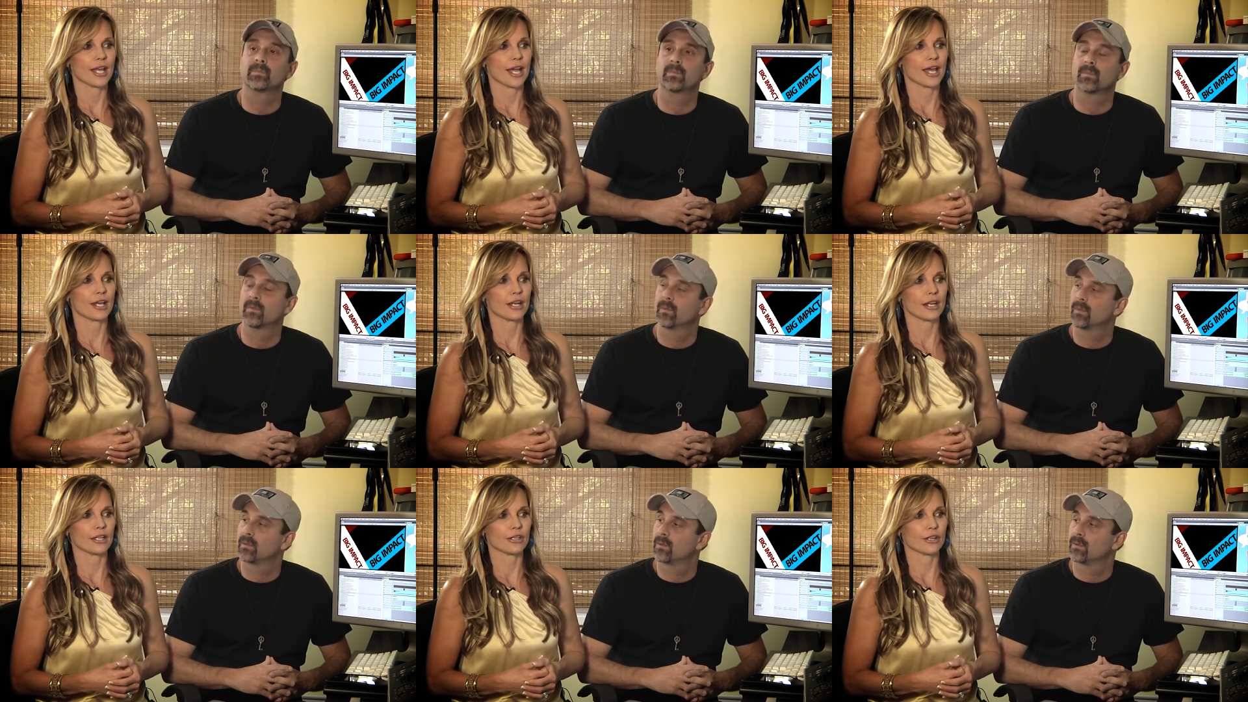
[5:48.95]

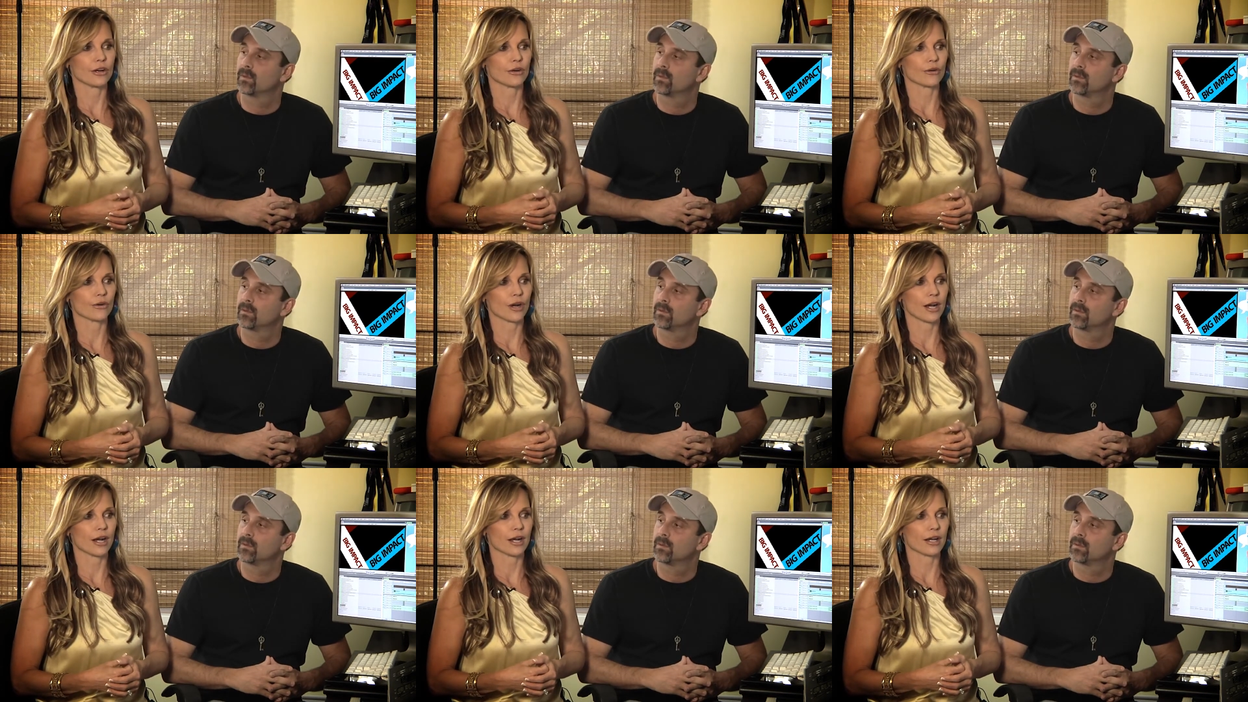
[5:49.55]
Speaker 1: and you know,
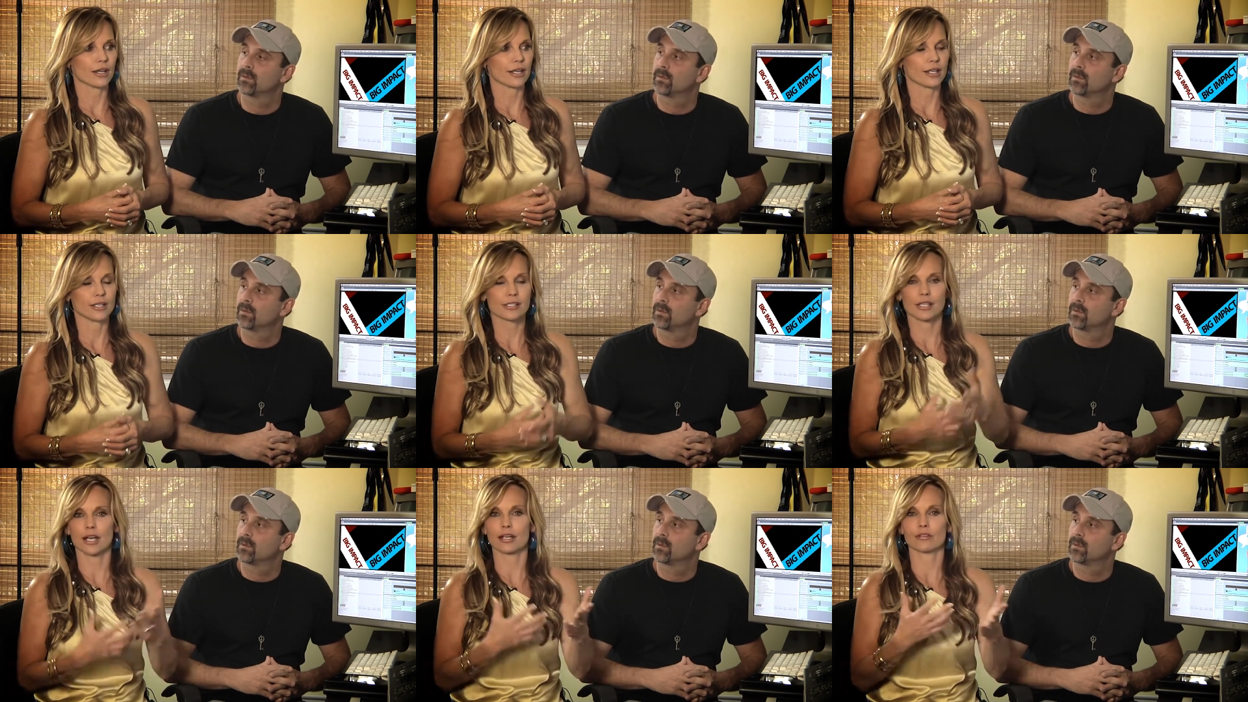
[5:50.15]
uh, and
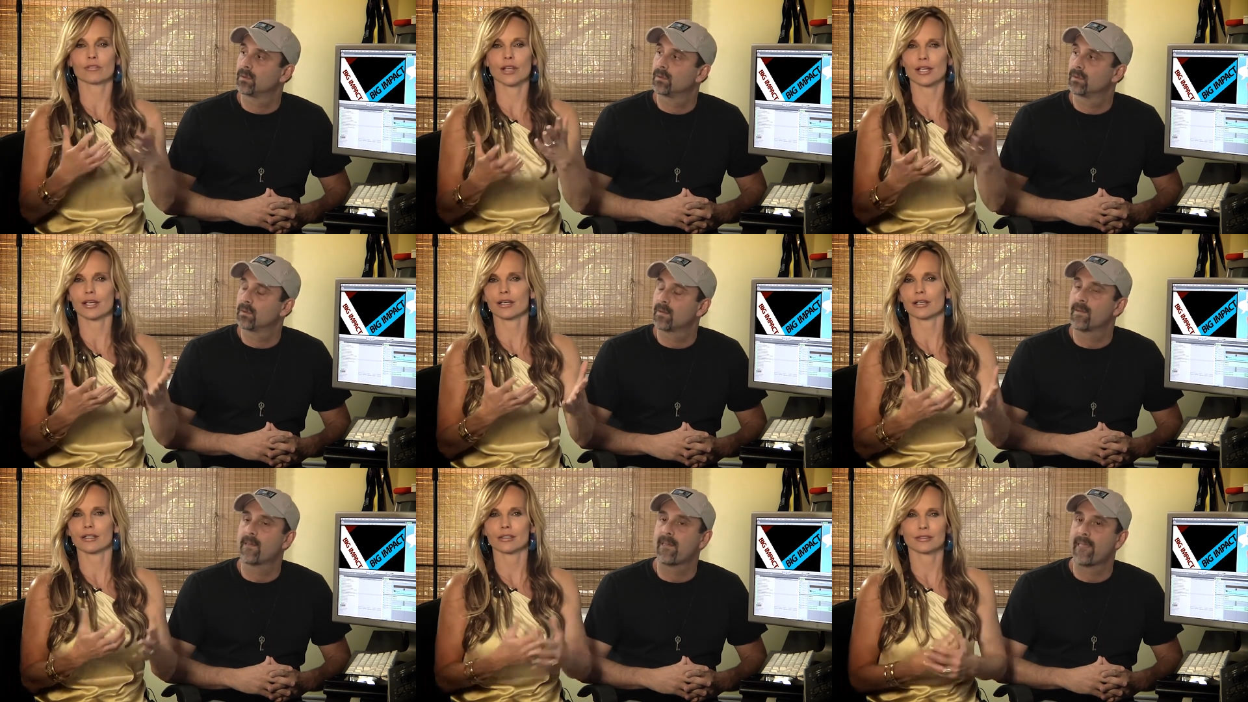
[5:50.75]
is kind of like
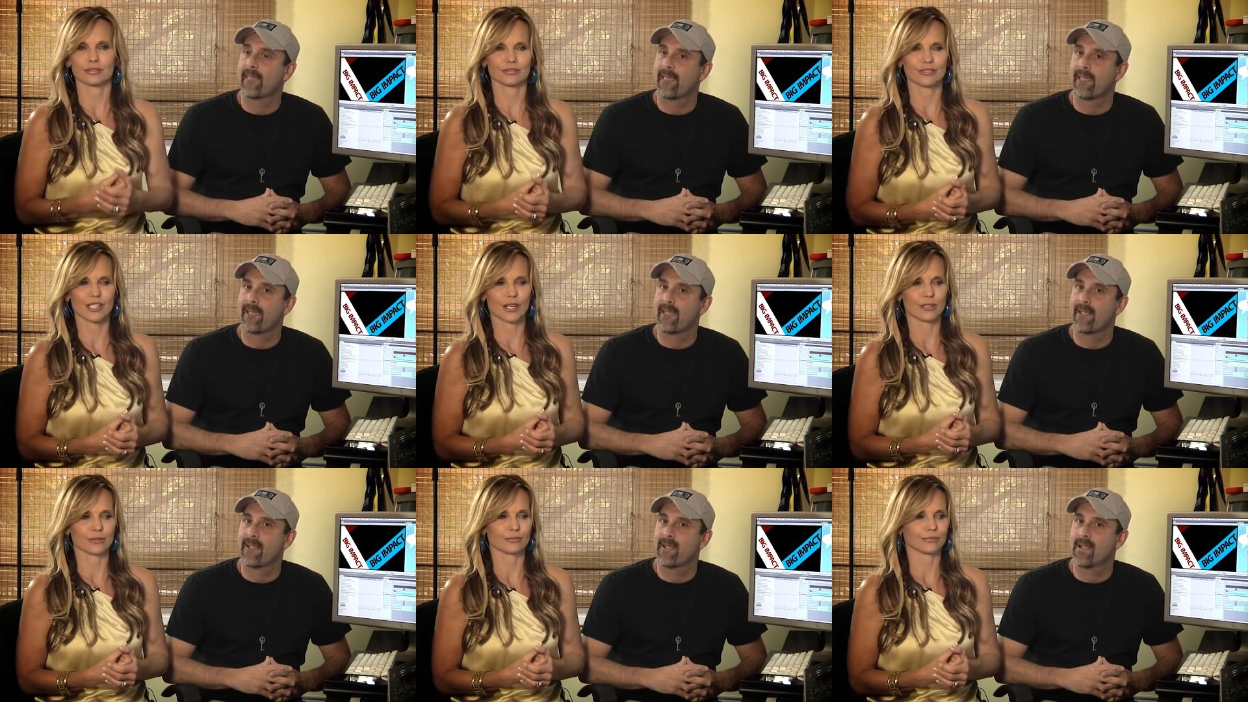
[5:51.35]
a, you
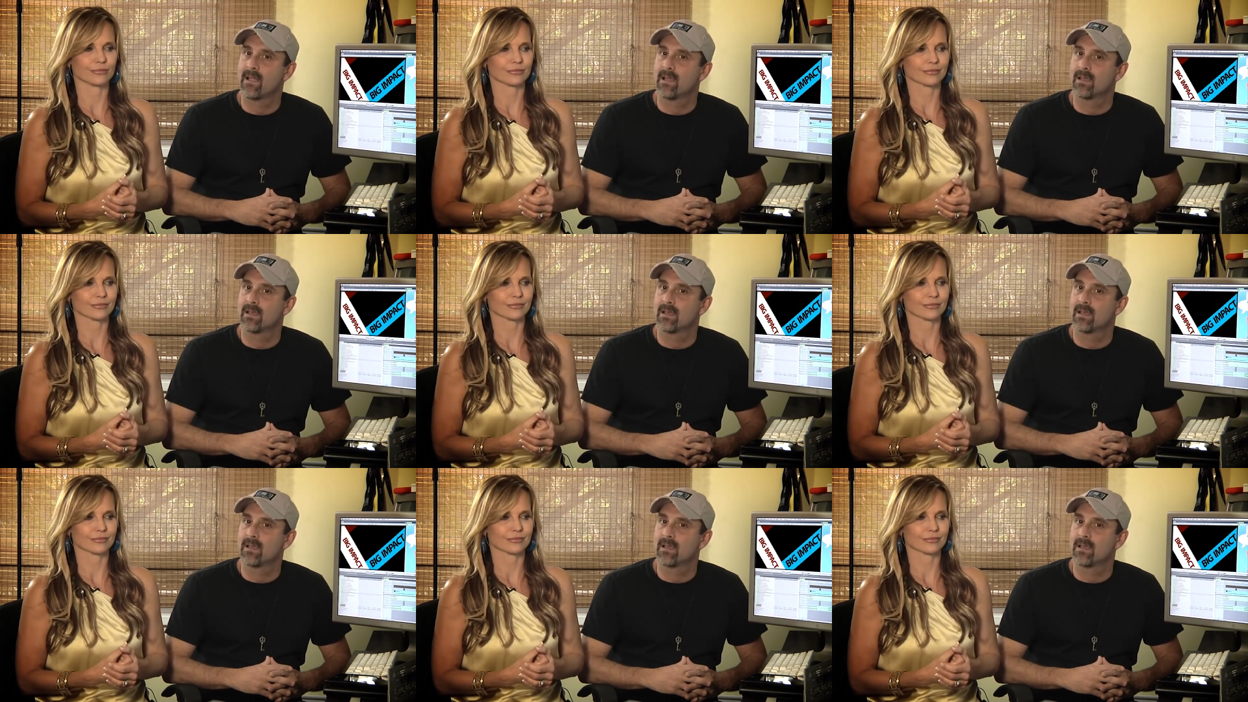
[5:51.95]
know,